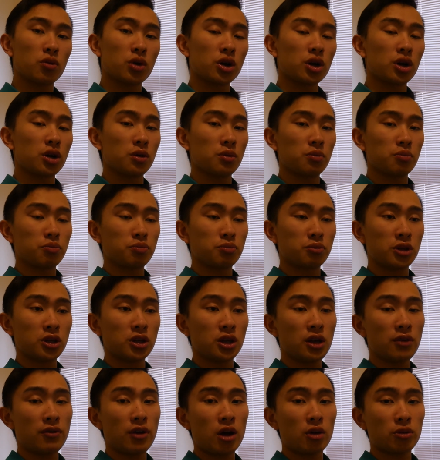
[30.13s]
We're gonna
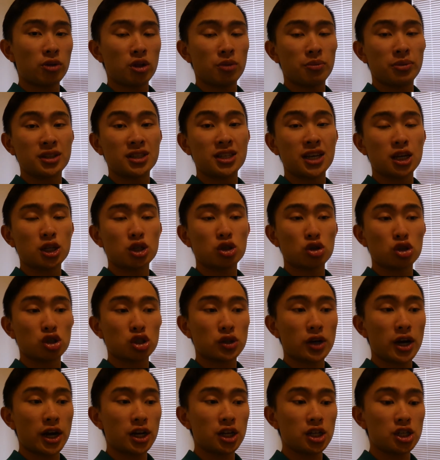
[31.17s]
give out the potential
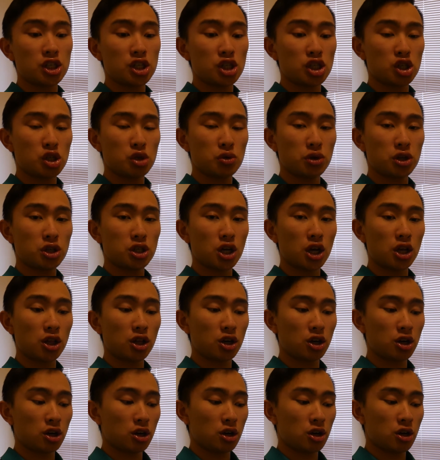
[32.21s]
strategies to each
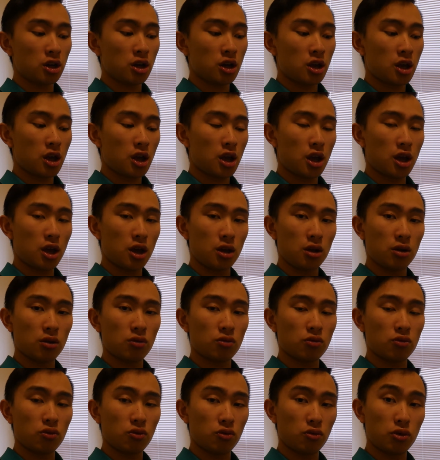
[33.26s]
other
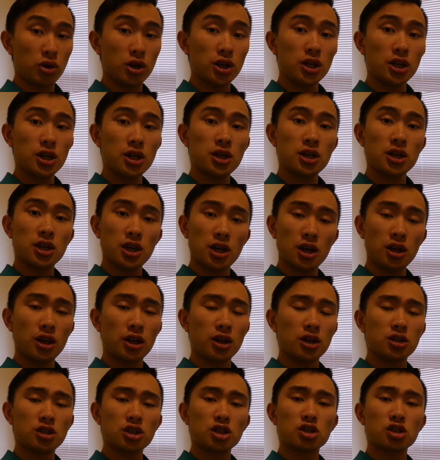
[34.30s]
and really kill it.